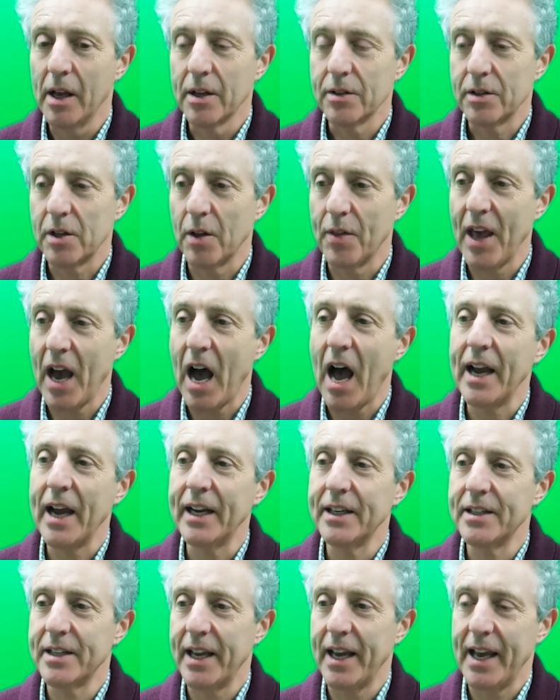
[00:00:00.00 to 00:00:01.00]
So the
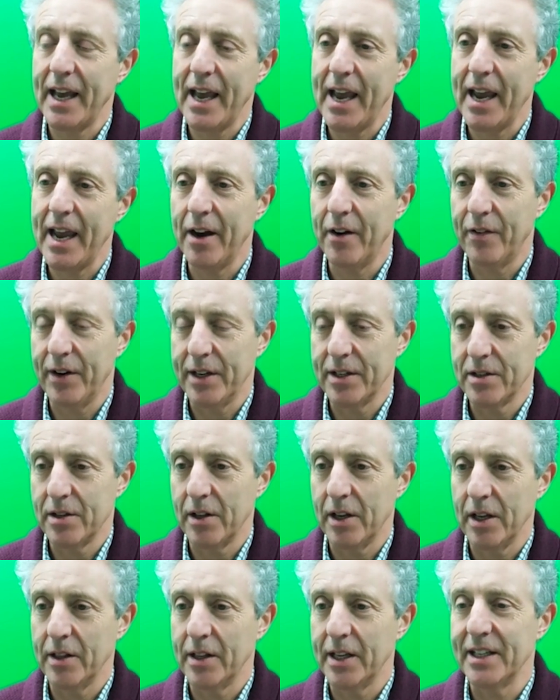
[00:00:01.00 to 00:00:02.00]
idea here is
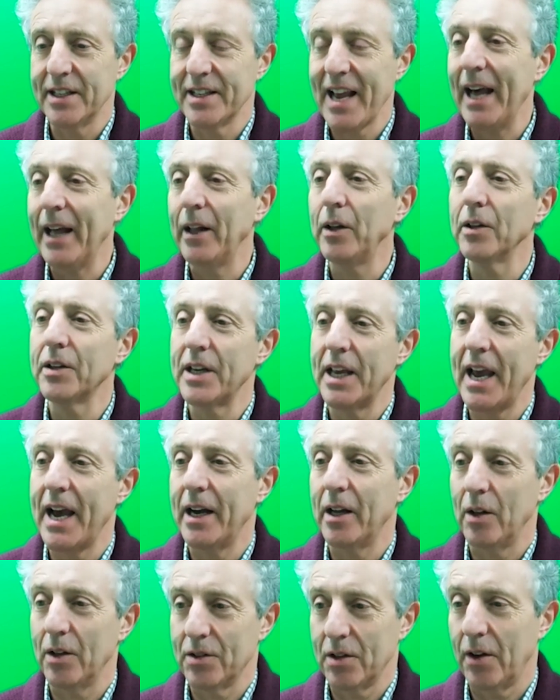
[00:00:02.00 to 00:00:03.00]
that these
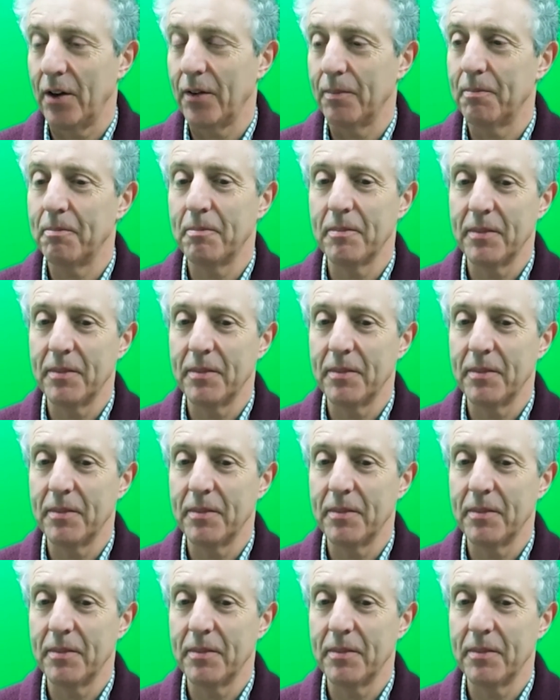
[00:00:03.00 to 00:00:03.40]
LDLs are,